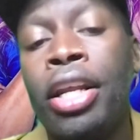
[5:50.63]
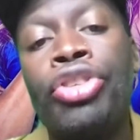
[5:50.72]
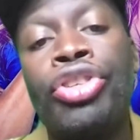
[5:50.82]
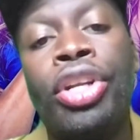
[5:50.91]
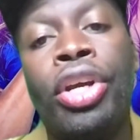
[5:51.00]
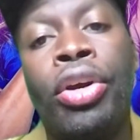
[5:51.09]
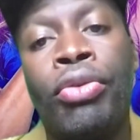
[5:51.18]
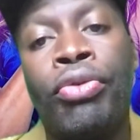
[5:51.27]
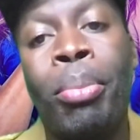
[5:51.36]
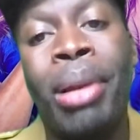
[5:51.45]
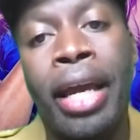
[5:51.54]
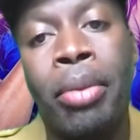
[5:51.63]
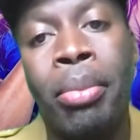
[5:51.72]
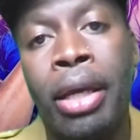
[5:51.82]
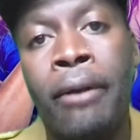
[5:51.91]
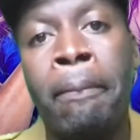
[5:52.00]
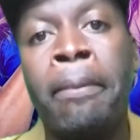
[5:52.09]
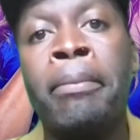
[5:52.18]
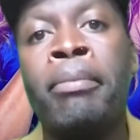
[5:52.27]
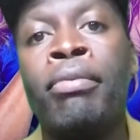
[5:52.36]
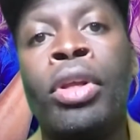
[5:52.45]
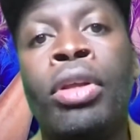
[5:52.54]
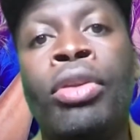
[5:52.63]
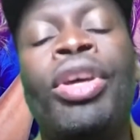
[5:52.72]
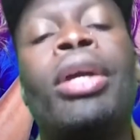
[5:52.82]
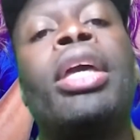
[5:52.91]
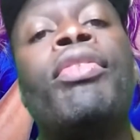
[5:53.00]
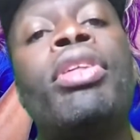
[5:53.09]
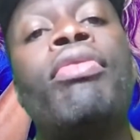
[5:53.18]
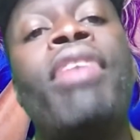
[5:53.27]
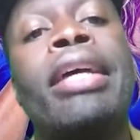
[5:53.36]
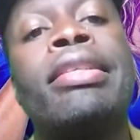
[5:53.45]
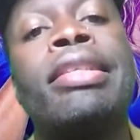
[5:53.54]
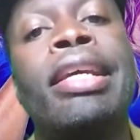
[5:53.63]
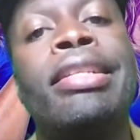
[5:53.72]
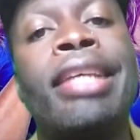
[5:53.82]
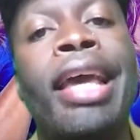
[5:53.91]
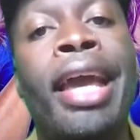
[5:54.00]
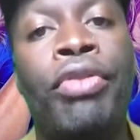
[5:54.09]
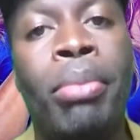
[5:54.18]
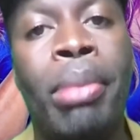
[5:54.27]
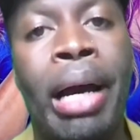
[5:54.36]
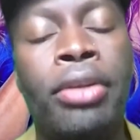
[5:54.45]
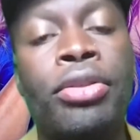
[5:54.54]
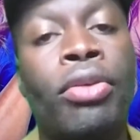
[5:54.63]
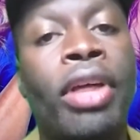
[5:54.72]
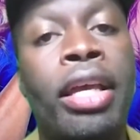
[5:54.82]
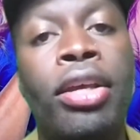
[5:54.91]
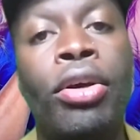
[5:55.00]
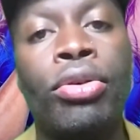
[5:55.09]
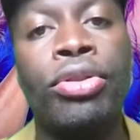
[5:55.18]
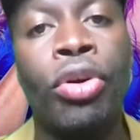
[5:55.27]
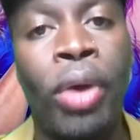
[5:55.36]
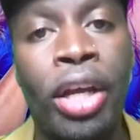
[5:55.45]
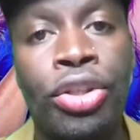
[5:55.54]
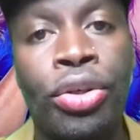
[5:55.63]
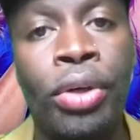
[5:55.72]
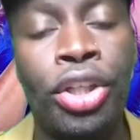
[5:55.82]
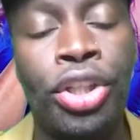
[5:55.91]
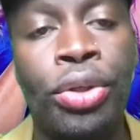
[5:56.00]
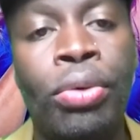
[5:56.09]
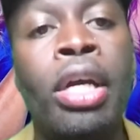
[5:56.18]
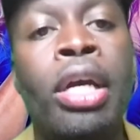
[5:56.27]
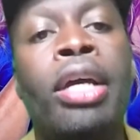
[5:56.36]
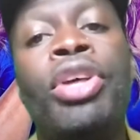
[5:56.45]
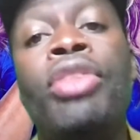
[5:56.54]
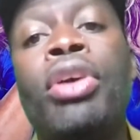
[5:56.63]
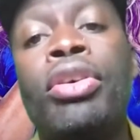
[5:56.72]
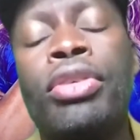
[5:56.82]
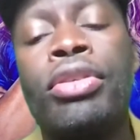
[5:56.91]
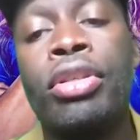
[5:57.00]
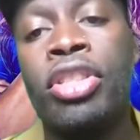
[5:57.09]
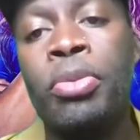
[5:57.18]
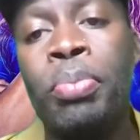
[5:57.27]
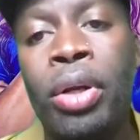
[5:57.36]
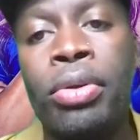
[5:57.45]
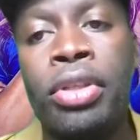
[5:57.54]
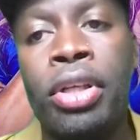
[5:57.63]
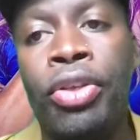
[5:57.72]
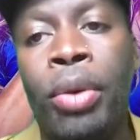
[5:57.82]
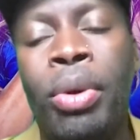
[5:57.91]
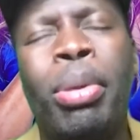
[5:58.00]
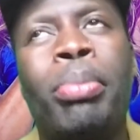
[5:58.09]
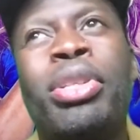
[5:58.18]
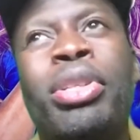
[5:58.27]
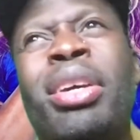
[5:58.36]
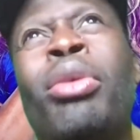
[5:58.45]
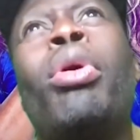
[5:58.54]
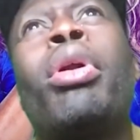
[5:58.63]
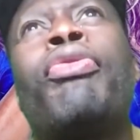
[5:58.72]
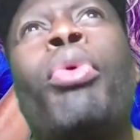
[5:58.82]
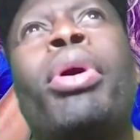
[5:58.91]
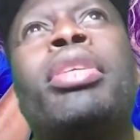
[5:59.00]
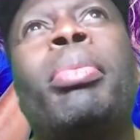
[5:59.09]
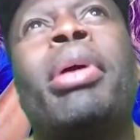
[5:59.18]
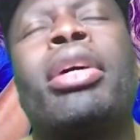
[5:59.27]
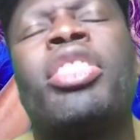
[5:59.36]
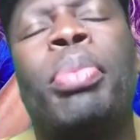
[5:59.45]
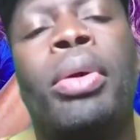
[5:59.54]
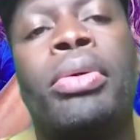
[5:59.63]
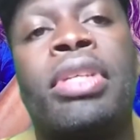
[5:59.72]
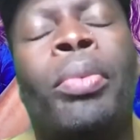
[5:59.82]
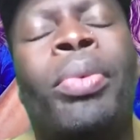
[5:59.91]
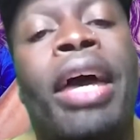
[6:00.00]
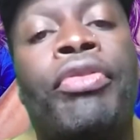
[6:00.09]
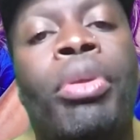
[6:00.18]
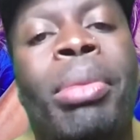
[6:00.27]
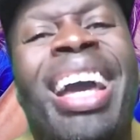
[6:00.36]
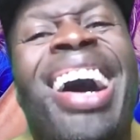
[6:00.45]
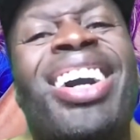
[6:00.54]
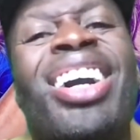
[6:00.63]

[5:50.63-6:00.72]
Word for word: and engineered for Black men. They're giving the vaccine to everybody. So that kills the racial issue. Then there's this conspiracy theory. But in order for it to be a conspiracy, it would have to be a